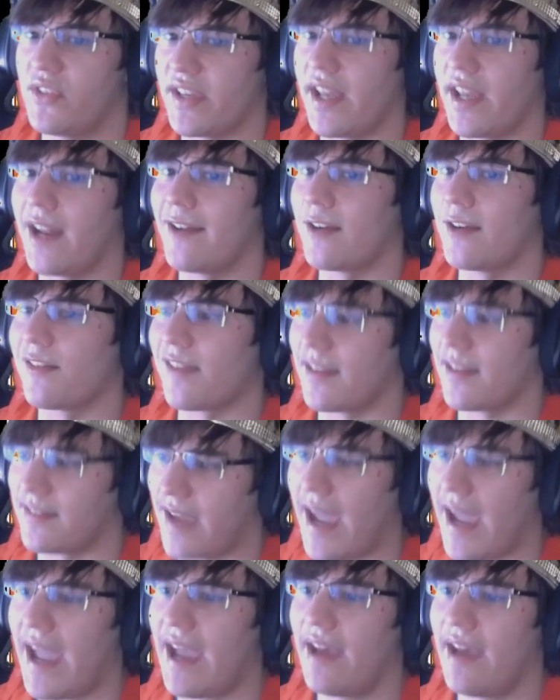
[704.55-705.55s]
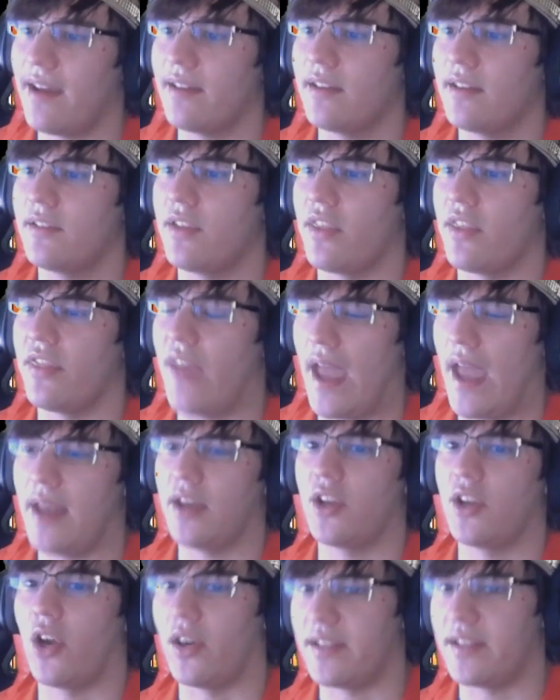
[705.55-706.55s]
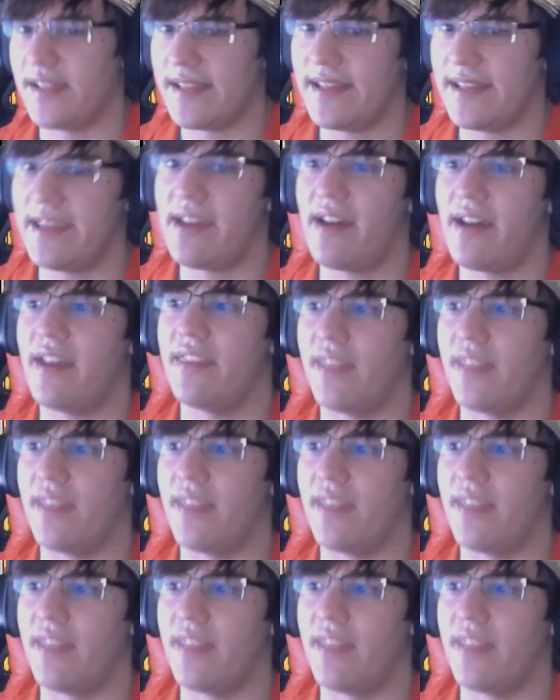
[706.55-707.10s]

to get energy into hand, to then Gardenia,